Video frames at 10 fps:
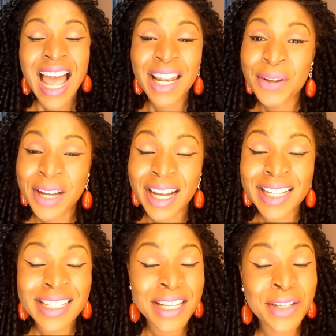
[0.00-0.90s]
Hello
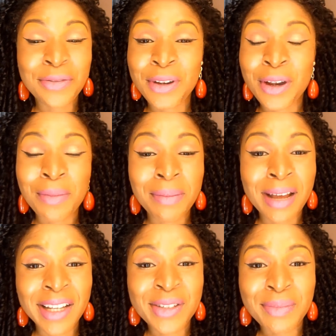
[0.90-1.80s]
guys, thank you for coming
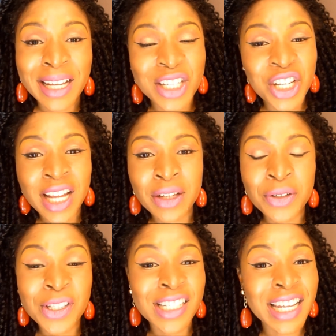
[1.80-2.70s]
back to my
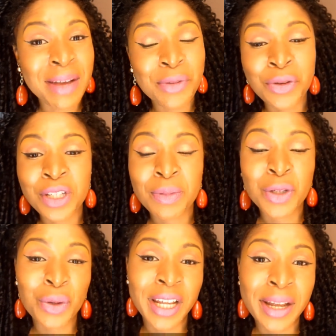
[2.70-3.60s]
channel. Today I'm going to be
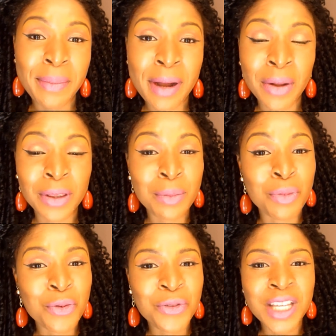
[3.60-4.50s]
talking about the
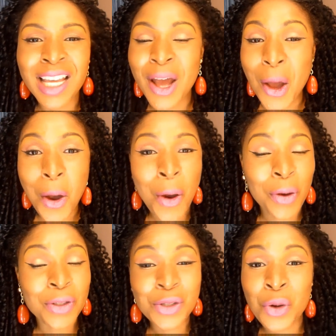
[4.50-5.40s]
movie
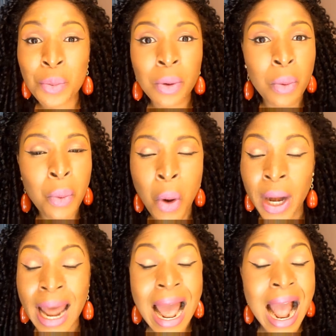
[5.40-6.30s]
October
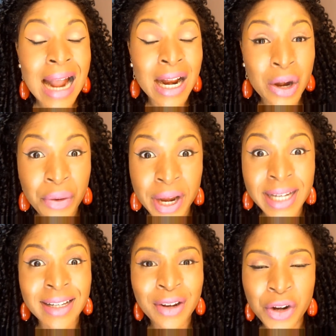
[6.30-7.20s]
1.
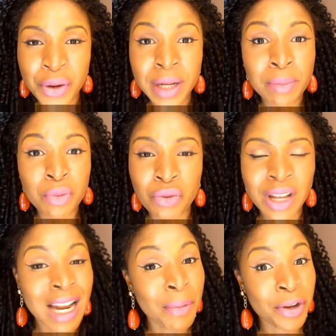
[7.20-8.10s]
Great
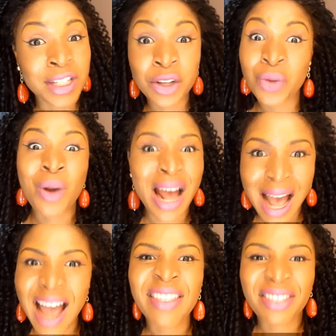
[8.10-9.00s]
movie, and I'm going to tell you why
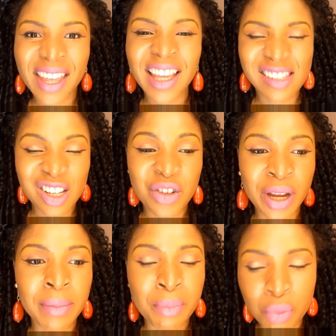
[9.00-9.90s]
I think it's a
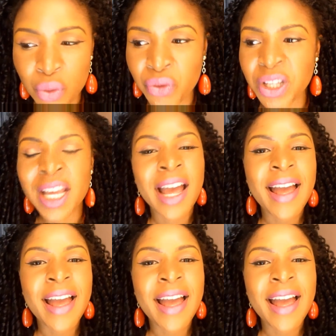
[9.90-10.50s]
great movie.